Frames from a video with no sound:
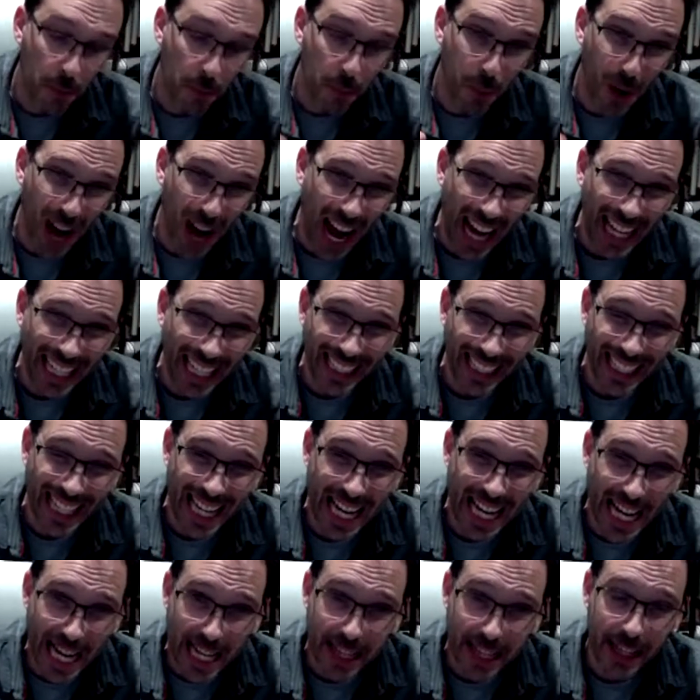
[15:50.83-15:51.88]
Bryan
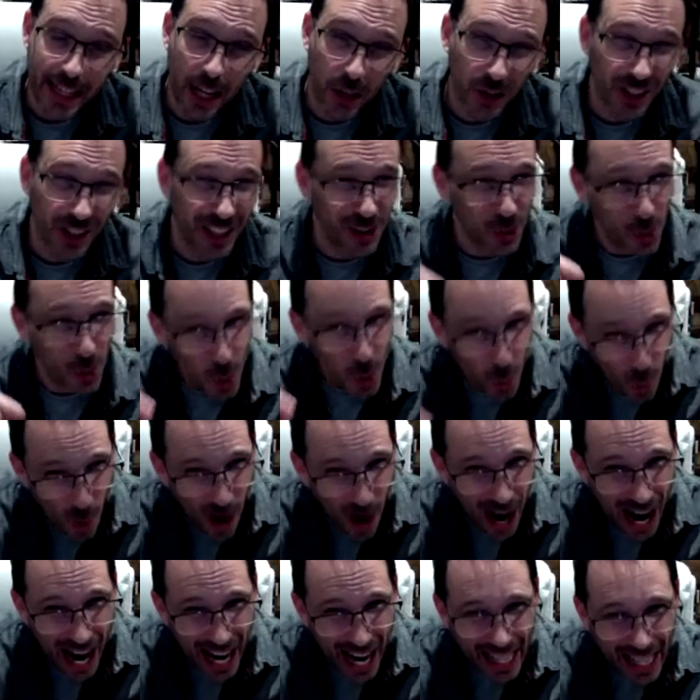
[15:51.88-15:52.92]
Keith Nelson. That's with a
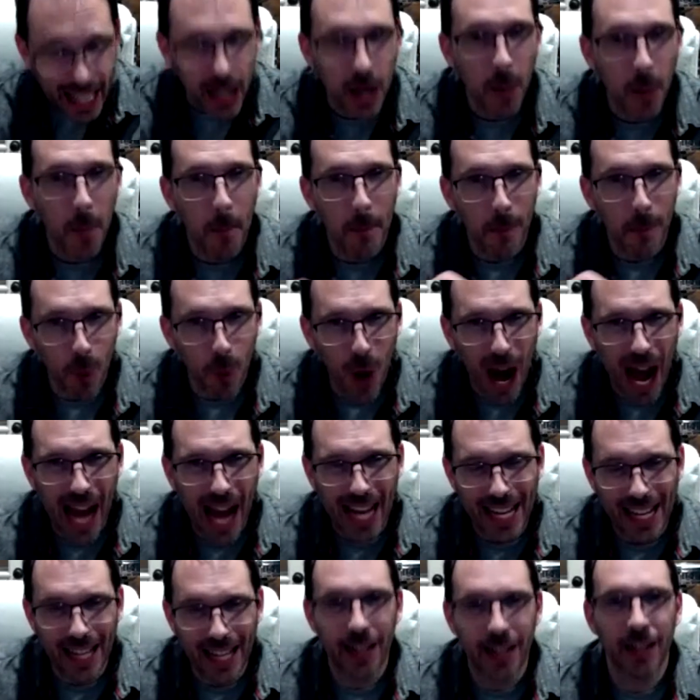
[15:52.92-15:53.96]
Y,
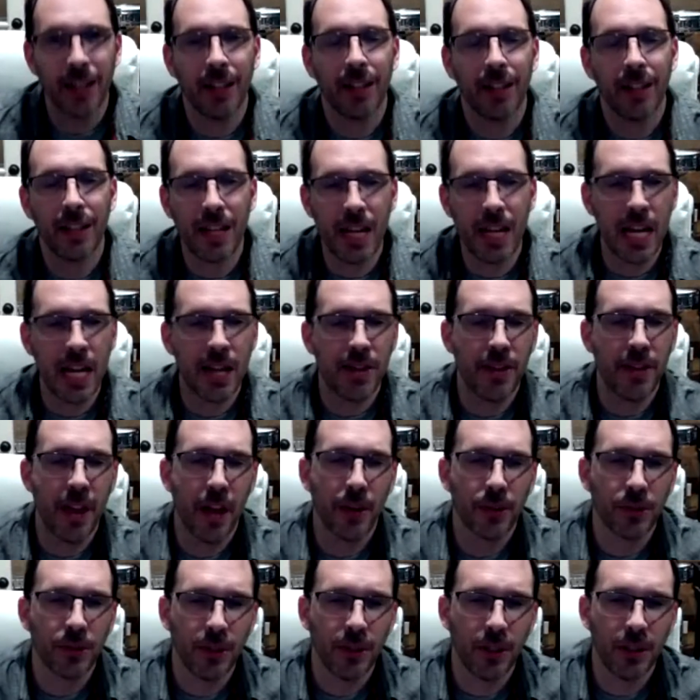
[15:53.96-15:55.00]
Bryan Keith
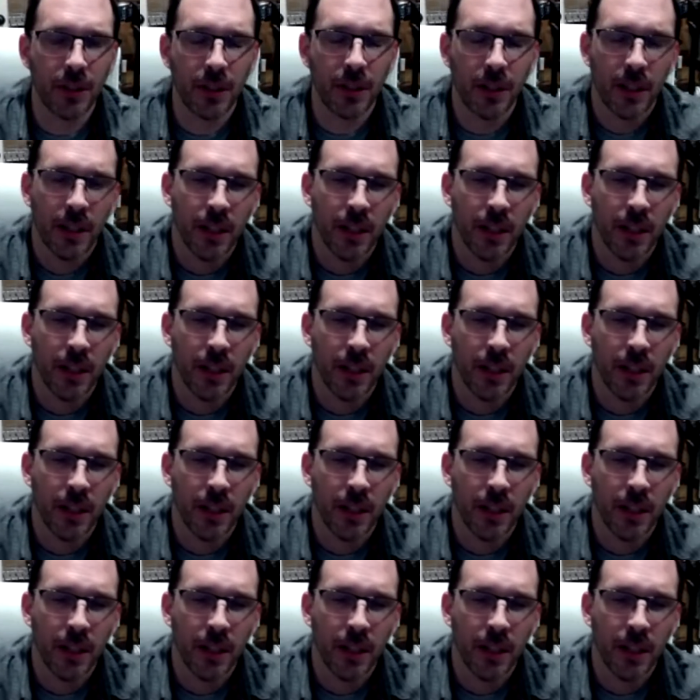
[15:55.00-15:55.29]
Nelson.